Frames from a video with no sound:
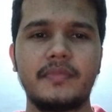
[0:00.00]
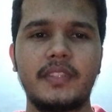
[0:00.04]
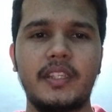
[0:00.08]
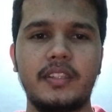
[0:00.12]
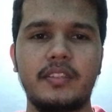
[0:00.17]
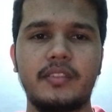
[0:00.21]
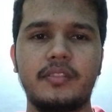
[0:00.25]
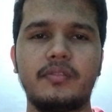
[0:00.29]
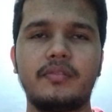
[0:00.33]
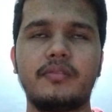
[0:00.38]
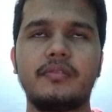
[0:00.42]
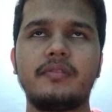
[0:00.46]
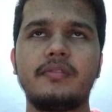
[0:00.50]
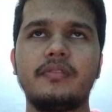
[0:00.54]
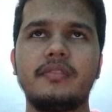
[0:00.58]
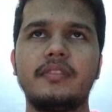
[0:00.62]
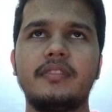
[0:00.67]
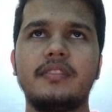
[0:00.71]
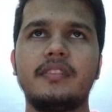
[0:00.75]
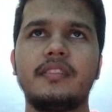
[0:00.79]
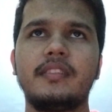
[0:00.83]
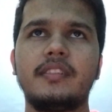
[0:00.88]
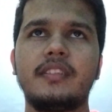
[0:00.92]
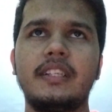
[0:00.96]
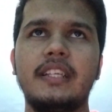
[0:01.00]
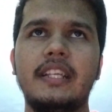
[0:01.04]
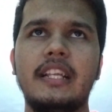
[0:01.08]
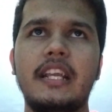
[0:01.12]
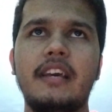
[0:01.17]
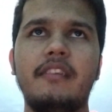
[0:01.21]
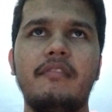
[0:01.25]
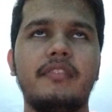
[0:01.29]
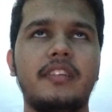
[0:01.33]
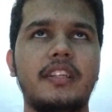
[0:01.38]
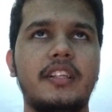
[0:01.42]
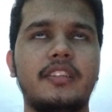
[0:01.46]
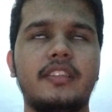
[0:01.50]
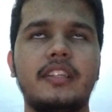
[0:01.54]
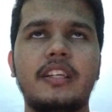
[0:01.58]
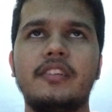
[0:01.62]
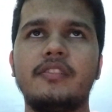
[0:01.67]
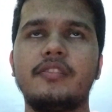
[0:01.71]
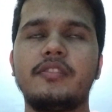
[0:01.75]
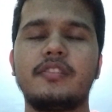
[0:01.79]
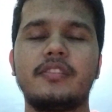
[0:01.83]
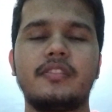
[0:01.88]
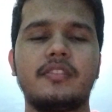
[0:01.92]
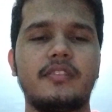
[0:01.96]
the 11th and
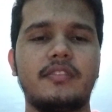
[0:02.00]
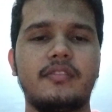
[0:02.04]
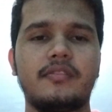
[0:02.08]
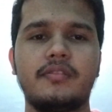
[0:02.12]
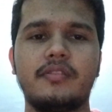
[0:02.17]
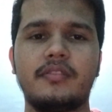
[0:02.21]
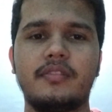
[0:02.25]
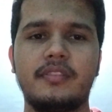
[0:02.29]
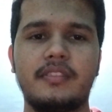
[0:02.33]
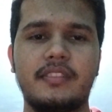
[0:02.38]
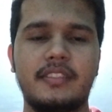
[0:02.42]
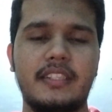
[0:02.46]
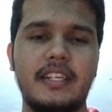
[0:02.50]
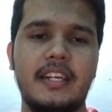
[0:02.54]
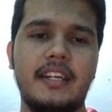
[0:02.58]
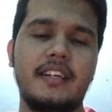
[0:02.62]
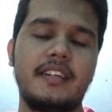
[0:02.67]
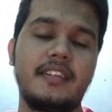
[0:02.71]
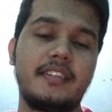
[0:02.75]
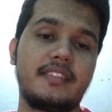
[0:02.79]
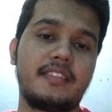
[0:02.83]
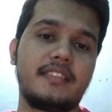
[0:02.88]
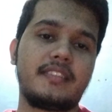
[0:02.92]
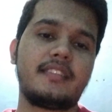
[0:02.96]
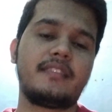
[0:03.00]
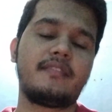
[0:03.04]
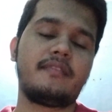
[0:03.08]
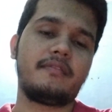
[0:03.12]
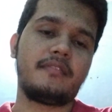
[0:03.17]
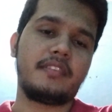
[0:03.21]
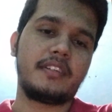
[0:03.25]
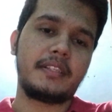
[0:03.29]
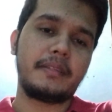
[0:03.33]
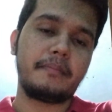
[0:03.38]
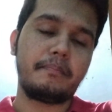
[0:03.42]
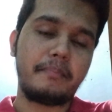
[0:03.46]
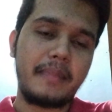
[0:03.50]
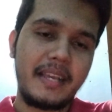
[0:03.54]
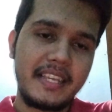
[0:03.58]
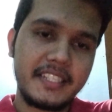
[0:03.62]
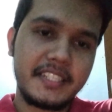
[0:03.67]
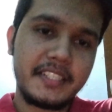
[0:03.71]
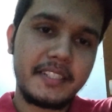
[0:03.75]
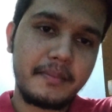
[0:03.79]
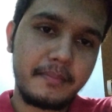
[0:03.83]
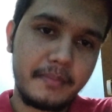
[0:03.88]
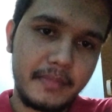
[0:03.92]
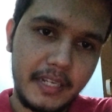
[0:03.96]
10th standards were the
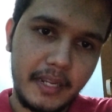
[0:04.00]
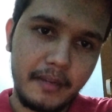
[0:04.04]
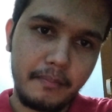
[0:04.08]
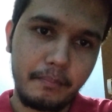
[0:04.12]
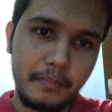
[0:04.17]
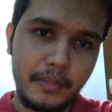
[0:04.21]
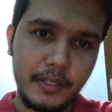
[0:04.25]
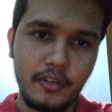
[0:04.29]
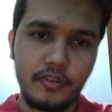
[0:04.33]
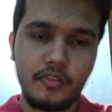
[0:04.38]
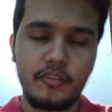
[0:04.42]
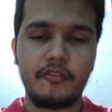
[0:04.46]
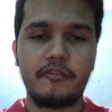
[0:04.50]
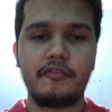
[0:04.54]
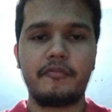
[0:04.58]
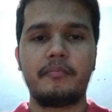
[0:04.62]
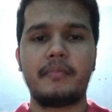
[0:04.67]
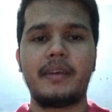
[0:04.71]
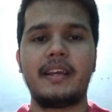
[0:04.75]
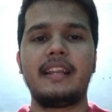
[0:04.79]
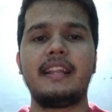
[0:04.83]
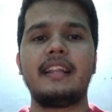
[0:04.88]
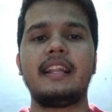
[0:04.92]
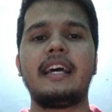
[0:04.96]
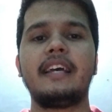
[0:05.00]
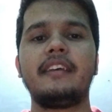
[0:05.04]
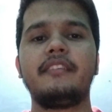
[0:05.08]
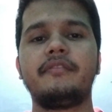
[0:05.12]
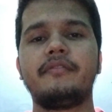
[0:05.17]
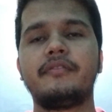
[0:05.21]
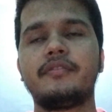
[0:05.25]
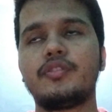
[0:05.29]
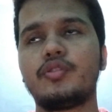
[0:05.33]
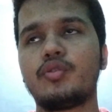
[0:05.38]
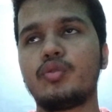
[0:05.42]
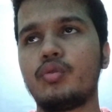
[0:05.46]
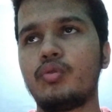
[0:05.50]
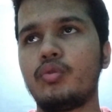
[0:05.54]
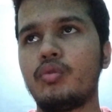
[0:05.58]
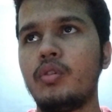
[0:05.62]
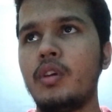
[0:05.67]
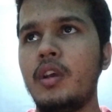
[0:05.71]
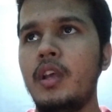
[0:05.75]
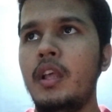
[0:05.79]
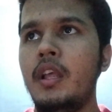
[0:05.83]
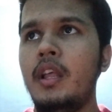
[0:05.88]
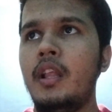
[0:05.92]
best time period of my life. So